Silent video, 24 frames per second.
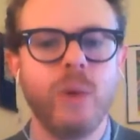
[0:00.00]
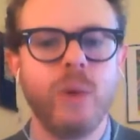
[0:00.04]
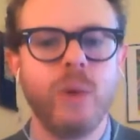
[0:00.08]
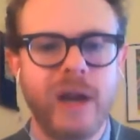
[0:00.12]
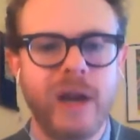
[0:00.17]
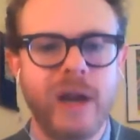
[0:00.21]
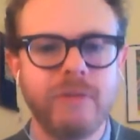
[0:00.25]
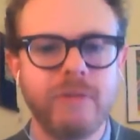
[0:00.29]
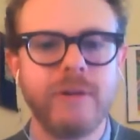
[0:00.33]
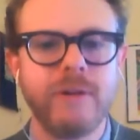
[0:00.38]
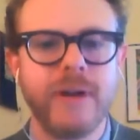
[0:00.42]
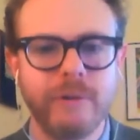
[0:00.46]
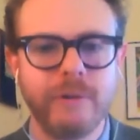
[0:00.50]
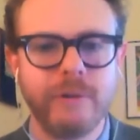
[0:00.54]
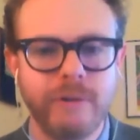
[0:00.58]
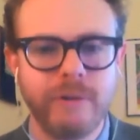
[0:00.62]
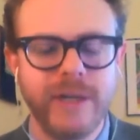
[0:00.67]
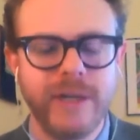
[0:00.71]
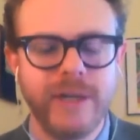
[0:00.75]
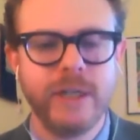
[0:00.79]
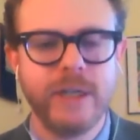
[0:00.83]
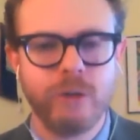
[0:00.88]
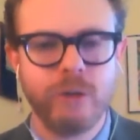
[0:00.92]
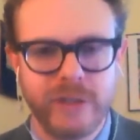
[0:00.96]
whatever I
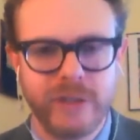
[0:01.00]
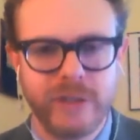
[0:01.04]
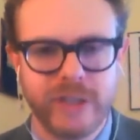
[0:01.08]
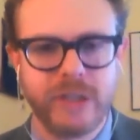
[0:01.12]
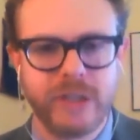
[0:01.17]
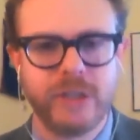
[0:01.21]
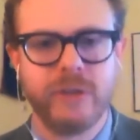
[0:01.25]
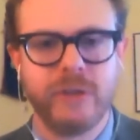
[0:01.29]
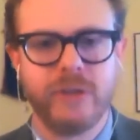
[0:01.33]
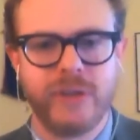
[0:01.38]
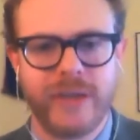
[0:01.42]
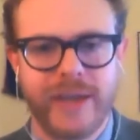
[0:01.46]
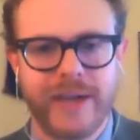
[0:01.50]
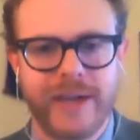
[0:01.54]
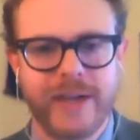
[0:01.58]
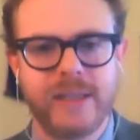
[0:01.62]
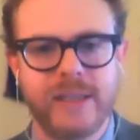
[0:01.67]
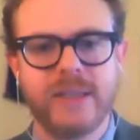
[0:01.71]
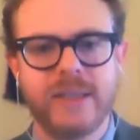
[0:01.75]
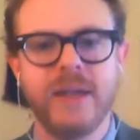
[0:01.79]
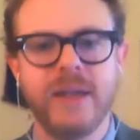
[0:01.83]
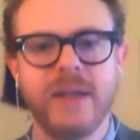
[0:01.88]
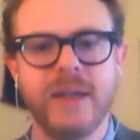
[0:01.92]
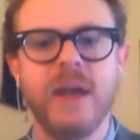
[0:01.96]
read in traditional
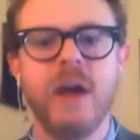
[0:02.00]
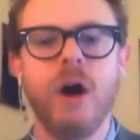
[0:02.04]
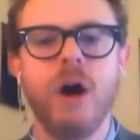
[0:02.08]
texts